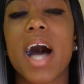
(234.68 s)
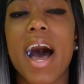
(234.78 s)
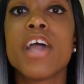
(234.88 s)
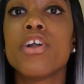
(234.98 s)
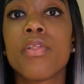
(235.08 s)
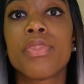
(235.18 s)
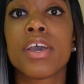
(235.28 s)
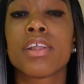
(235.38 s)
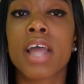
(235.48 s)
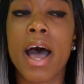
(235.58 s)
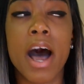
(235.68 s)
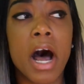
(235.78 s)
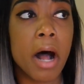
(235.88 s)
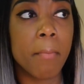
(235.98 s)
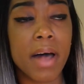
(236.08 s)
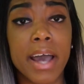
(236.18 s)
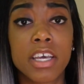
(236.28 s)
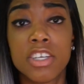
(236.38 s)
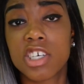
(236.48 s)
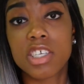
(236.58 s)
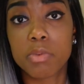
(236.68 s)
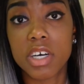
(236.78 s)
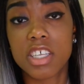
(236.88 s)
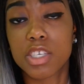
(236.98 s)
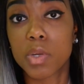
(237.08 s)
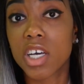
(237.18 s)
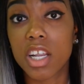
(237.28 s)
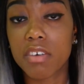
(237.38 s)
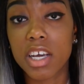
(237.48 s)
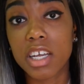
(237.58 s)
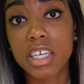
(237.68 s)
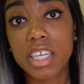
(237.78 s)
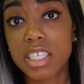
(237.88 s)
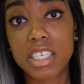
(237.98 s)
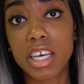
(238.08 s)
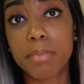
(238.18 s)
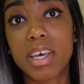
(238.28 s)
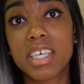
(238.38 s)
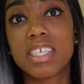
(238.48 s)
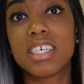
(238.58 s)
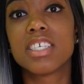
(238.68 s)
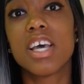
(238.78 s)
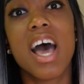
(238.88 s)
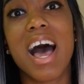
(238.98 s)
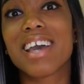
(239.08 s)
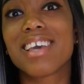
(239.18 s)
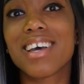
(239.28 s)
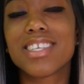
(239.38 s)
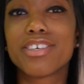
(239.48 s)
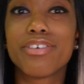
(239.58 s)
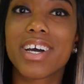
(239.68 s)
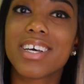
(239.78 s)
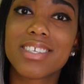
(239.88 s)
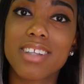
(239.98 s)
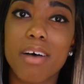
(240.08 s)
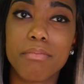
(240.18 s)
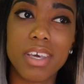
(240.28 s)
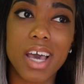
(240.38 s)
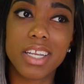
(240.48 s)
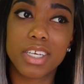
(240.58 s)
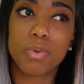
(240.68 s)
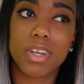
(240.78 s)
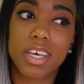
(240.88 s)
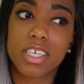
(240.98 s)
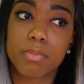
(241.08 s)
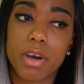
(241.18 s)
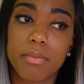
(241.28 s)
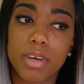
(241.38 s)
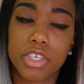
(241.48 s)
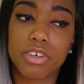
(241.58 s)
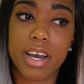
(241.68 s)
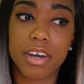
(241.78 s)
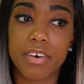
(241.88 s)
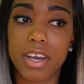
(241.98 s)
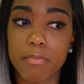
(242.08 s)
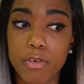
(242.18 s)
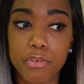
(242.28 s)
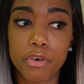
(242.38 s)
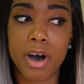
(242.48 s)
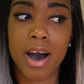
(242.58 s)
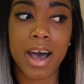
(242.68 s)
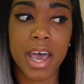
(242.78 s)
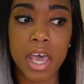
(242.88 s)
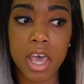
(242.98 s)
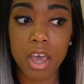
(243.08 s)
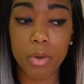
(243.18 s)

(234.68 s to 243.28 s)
But I don't think that I could just wear this wig on a regular day-to-day basis. I guess gray is not me. I did want to experiment and try gray before I